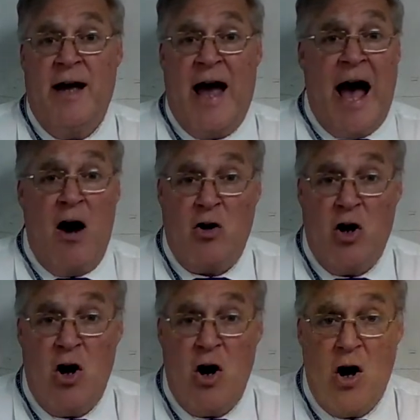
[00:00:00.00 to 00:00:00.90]

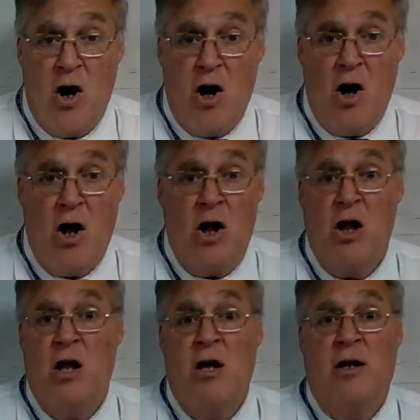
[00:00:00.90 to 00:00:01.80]
alcohol,
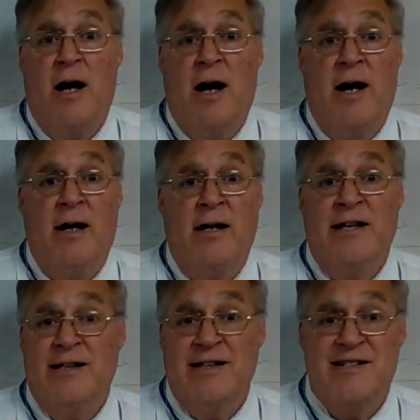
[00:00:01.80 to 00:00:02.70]

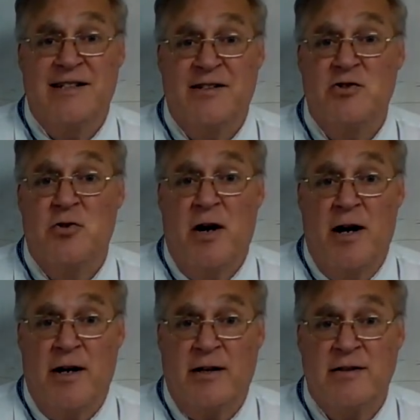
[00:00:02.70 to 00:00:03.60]
illicit
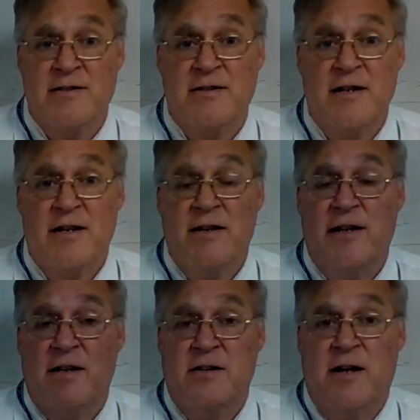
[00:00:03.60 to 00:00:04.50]
drugs
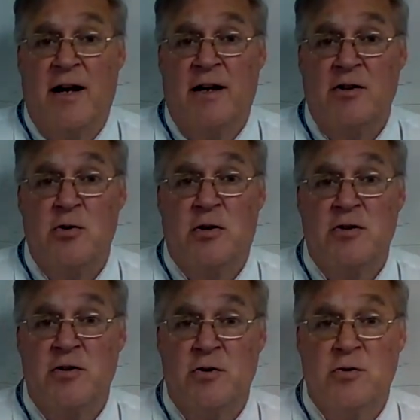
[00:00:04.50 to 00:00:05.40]
that you
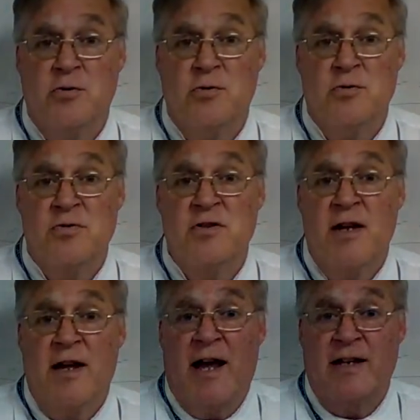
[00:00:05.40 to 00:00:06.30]
can use,
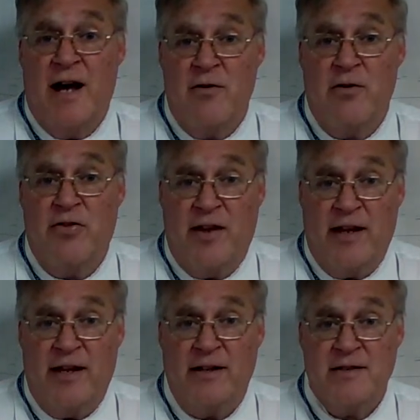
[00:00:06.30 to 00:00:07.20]
and other
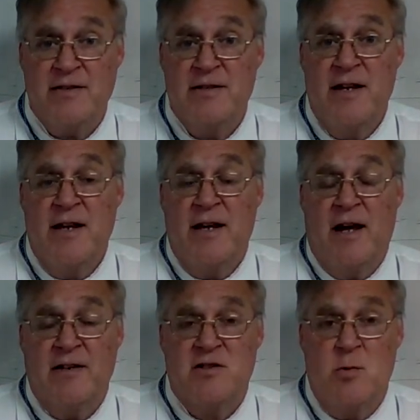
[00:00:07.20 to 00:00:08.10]
things.
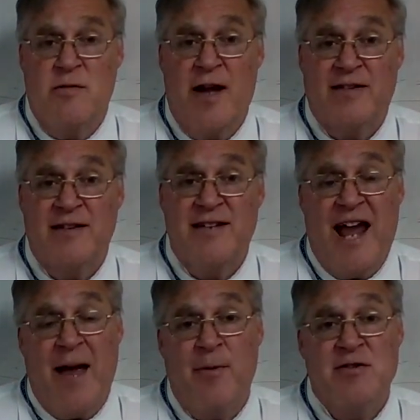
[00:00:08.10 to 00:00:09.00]
So we've got to
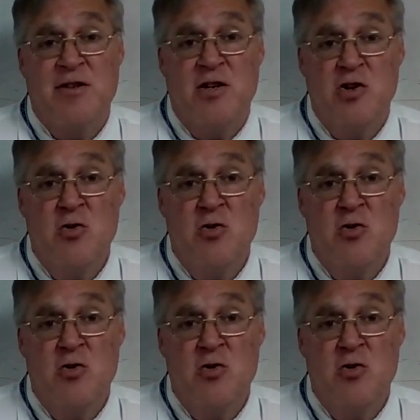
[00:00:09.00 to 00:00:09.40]
damage the